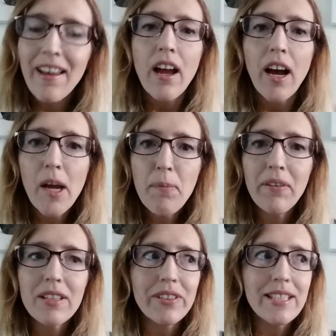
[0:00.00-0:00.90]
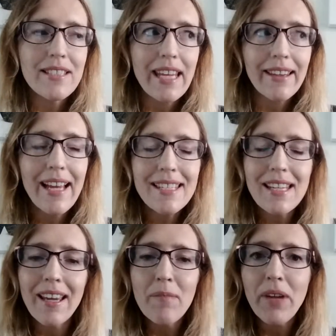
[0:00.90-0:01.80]
I hope you enjoyed seeing that.
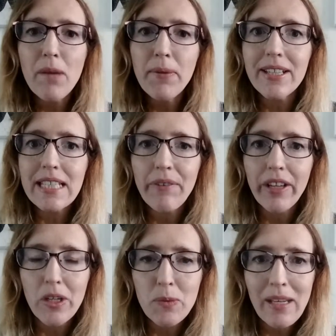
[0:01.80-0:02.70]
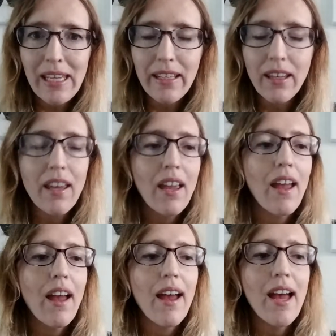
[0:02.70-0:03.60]
I hope you guys are having a good week,
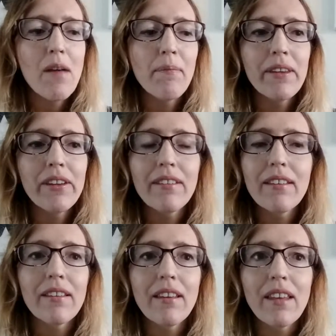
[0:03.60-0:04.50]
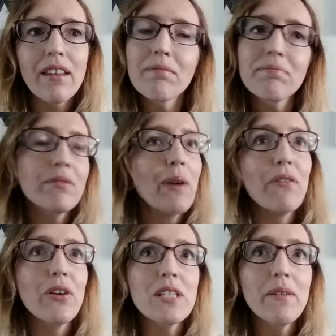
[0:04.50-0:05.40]
and that whatever
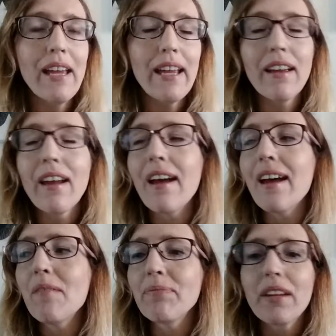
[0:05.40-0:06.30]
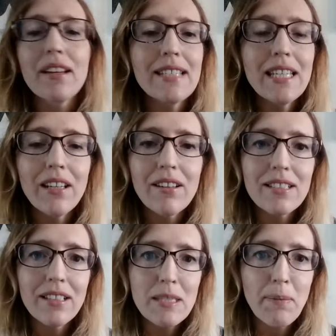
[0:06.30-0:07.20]
you're doing, sending you lots
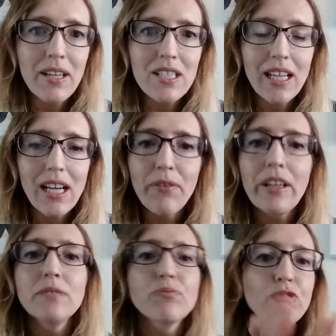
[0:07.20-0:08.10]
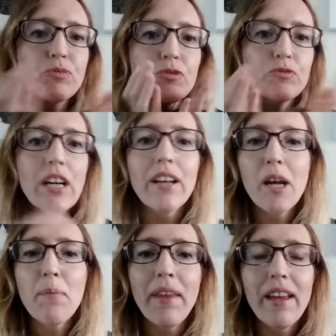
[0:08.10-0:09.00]
and lots of bookish love. And I
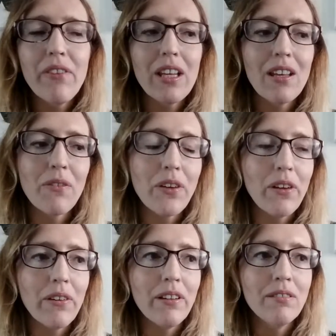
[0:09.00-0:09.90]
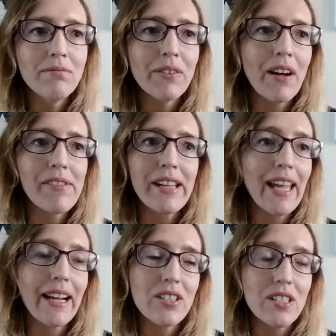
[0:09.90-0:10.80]
hope that if any of you are having any
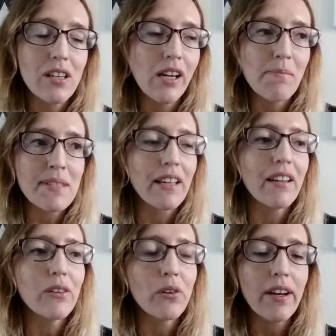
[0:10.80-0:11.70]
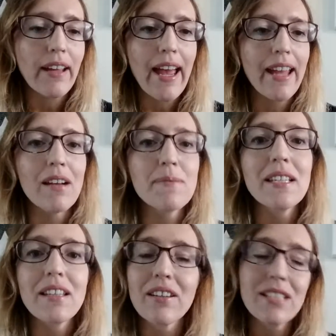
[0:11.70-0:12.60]
anxious times, that you're okay. I'm
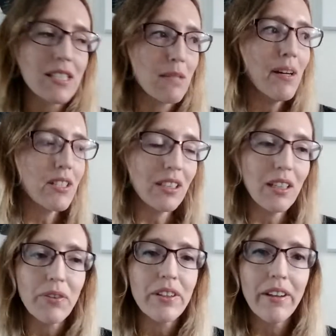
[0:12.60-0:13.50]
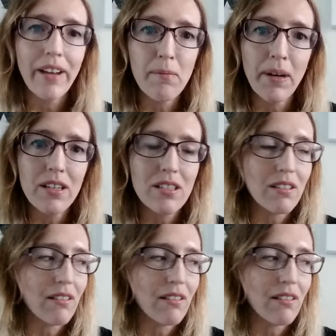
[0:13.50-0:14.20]
sending you so much love. You know how much